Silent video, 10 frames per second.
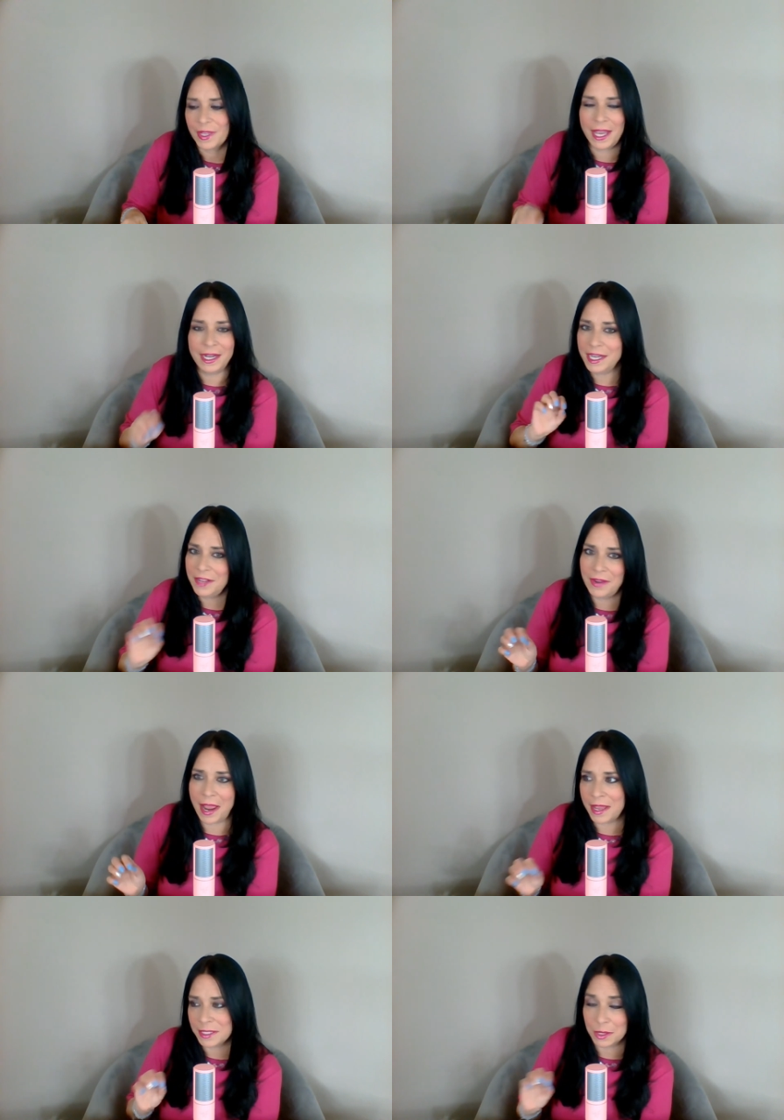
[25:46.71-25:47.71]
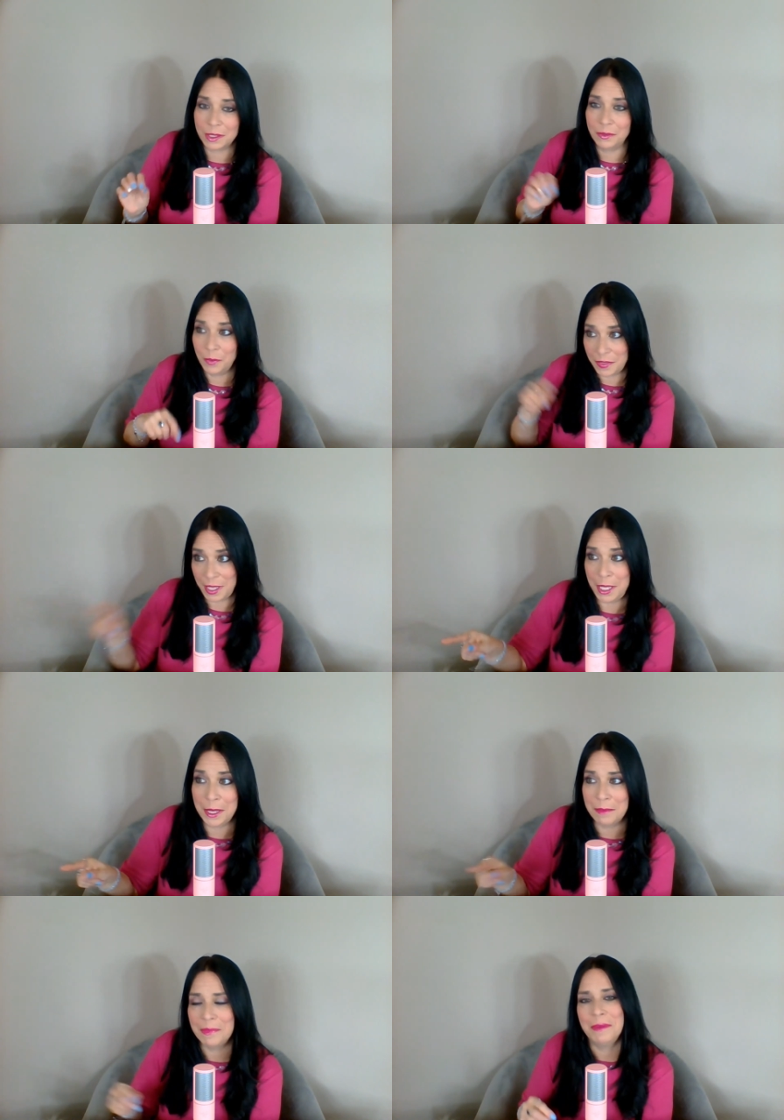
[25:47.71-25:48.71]
I didn't even ask with
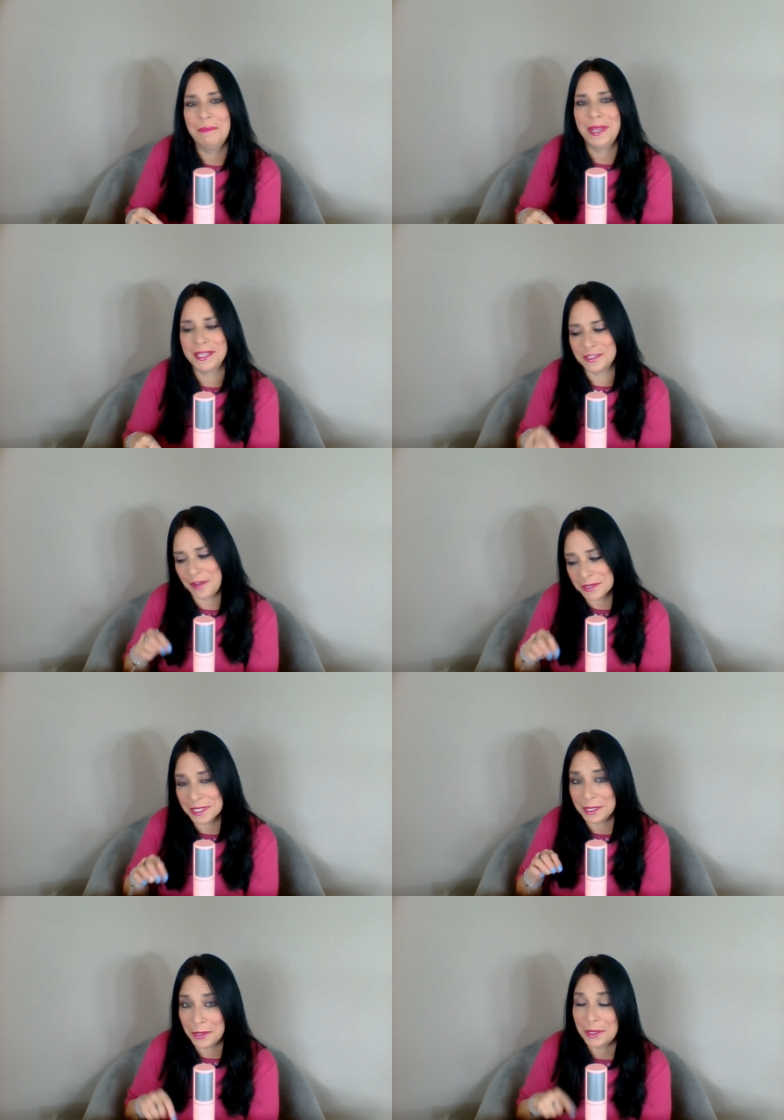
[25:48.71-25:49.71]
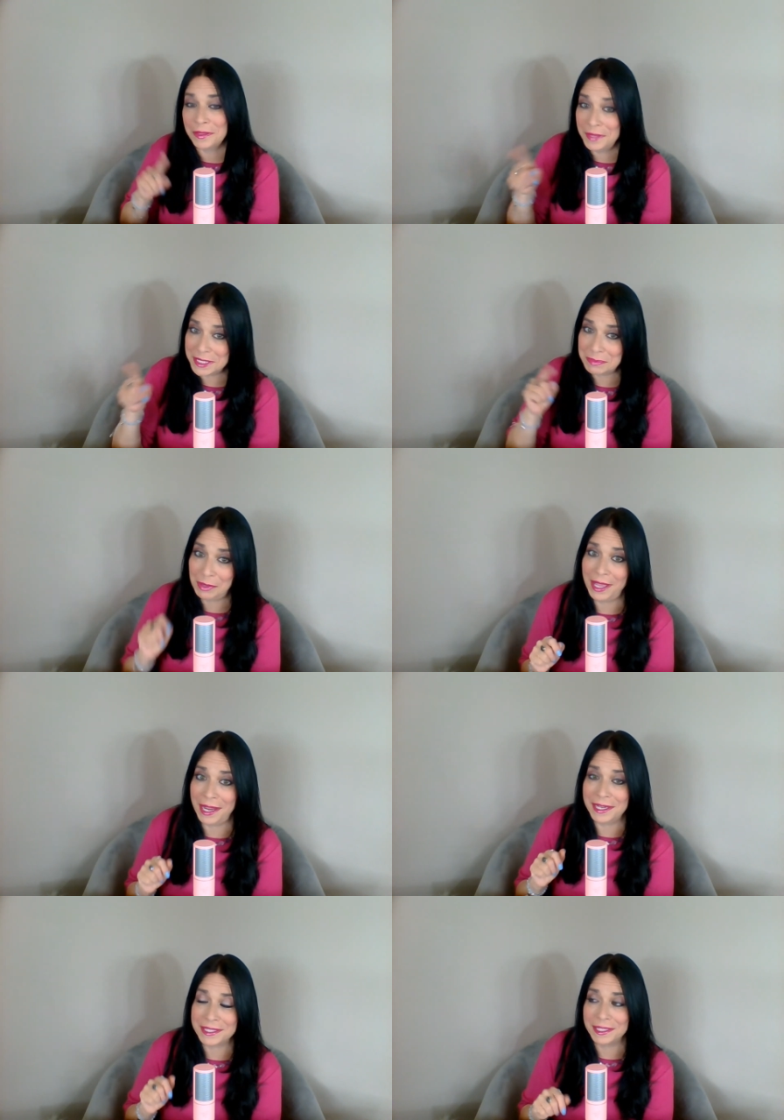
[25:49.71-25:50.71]
him, because if I was going to go to this
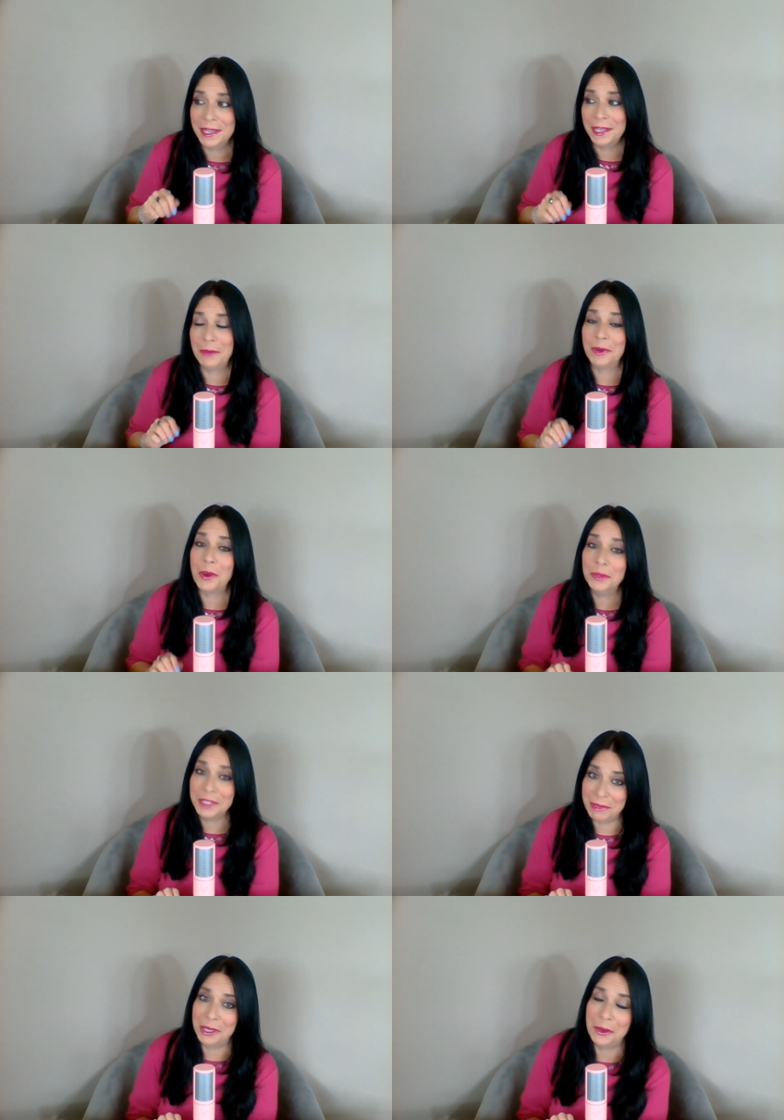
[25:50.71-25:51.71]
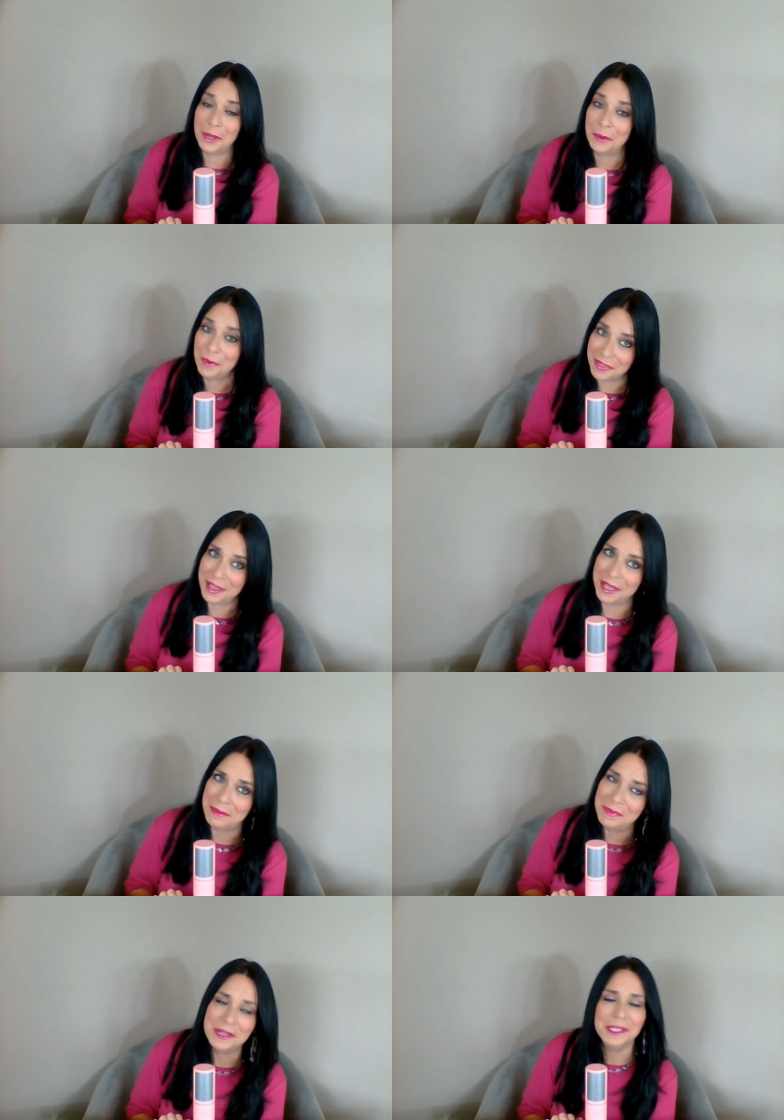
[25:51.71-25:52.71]
place, I would only be going with him.